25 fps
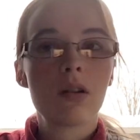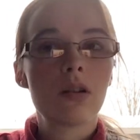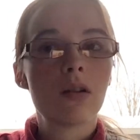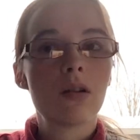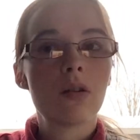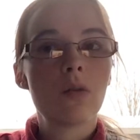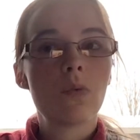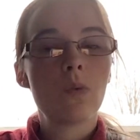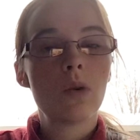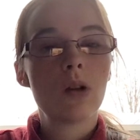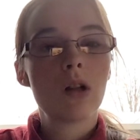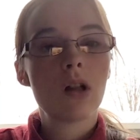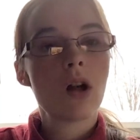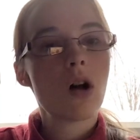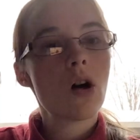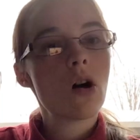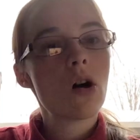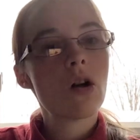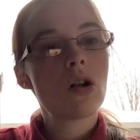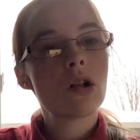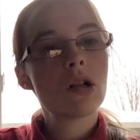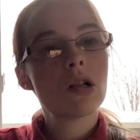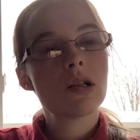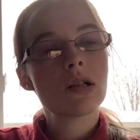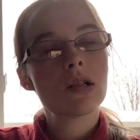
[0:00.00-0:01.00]
we'll
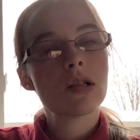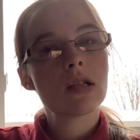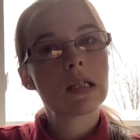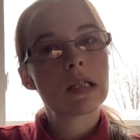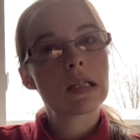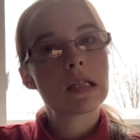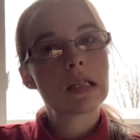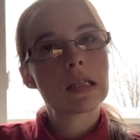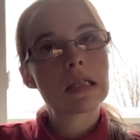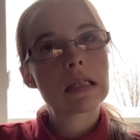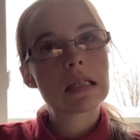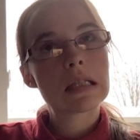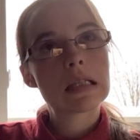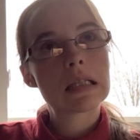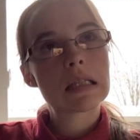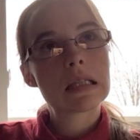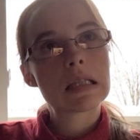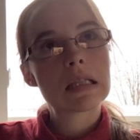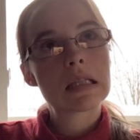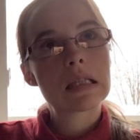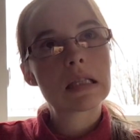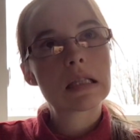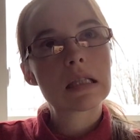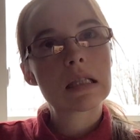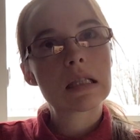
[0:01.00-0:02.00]
all
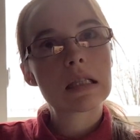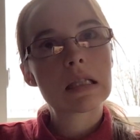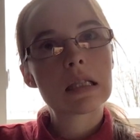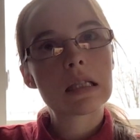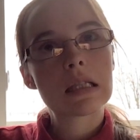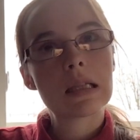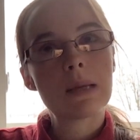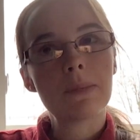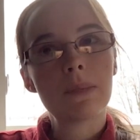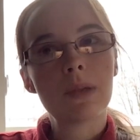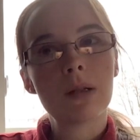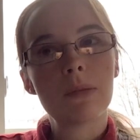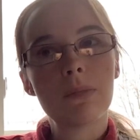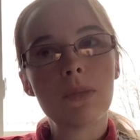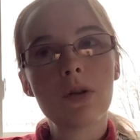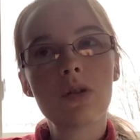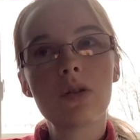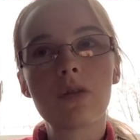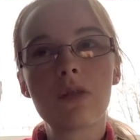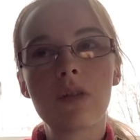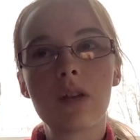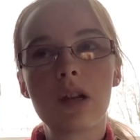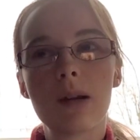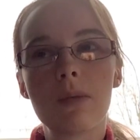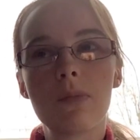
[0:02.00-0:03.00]
most of
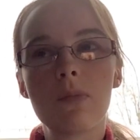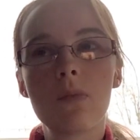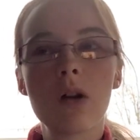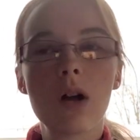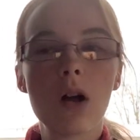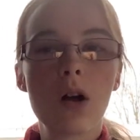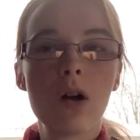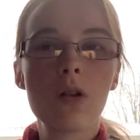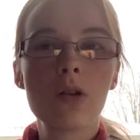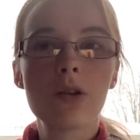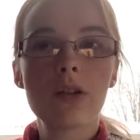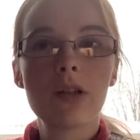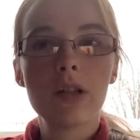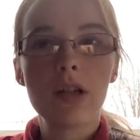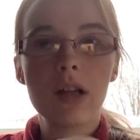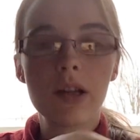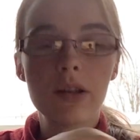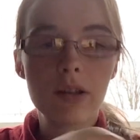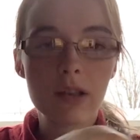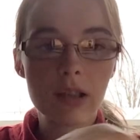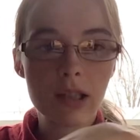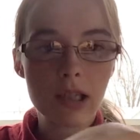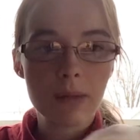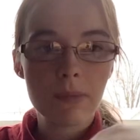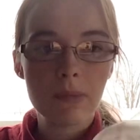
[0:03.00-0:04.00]
the time we'll all sit at the
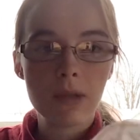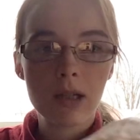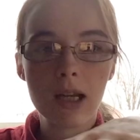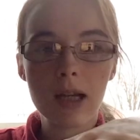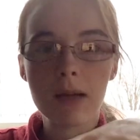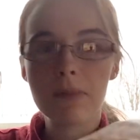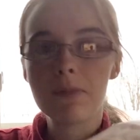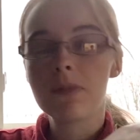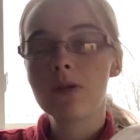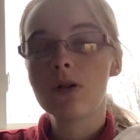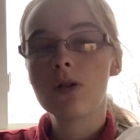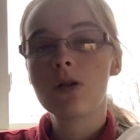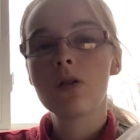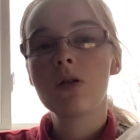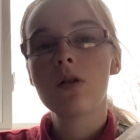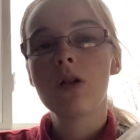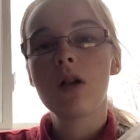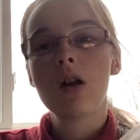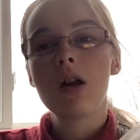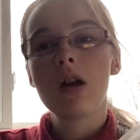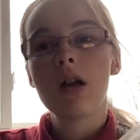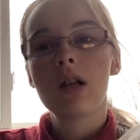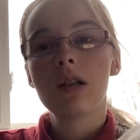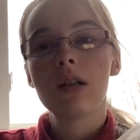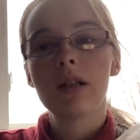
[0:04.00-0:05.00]
same table,
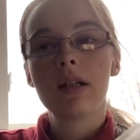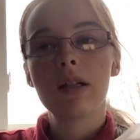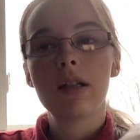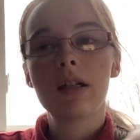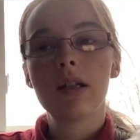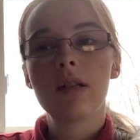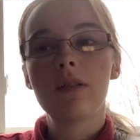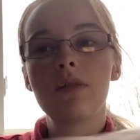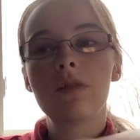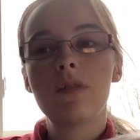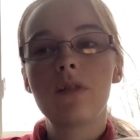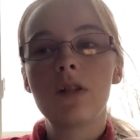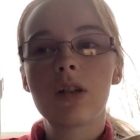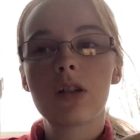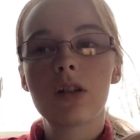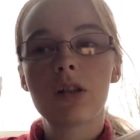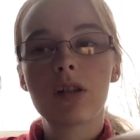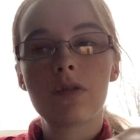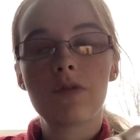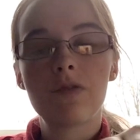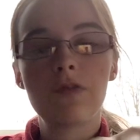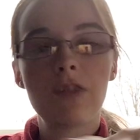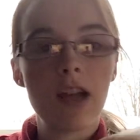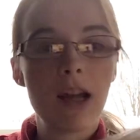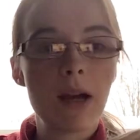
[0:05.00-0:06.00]
like in just
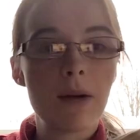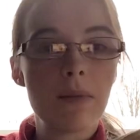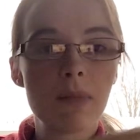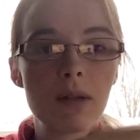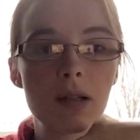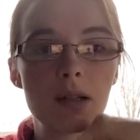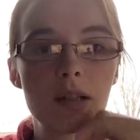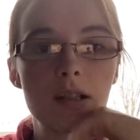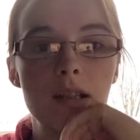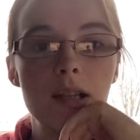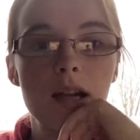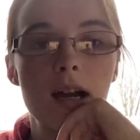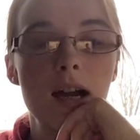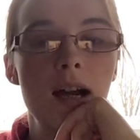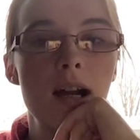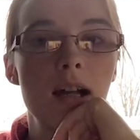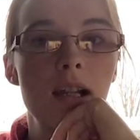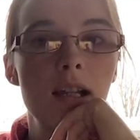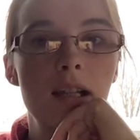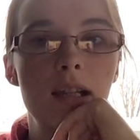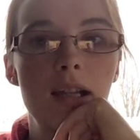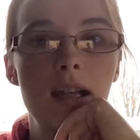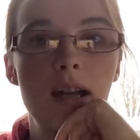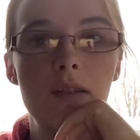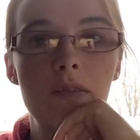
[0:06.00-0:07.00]
family style,
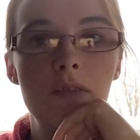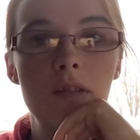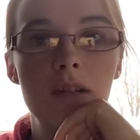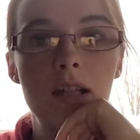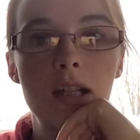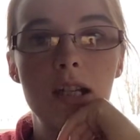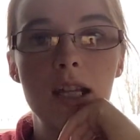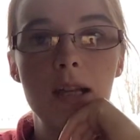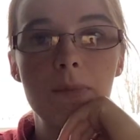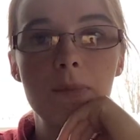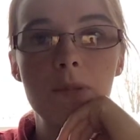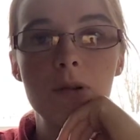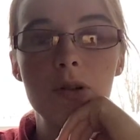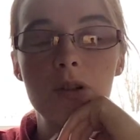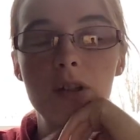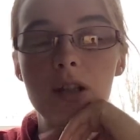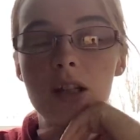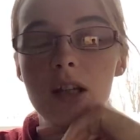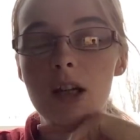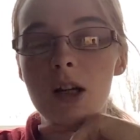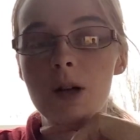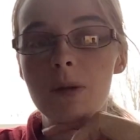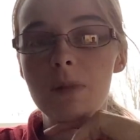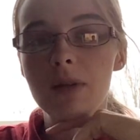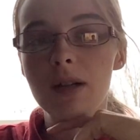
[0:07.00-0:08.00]
and have the table set
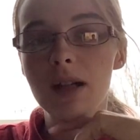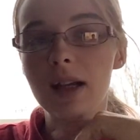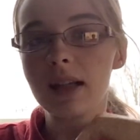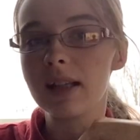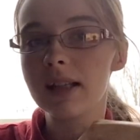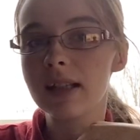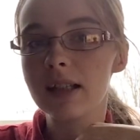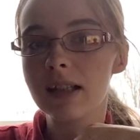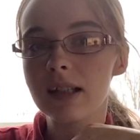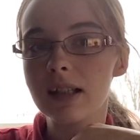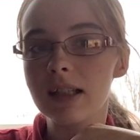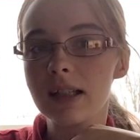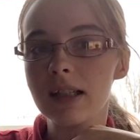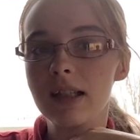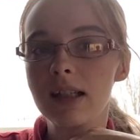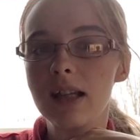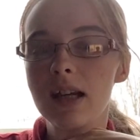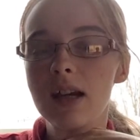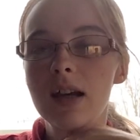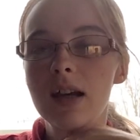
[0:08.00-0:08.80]
up nicely.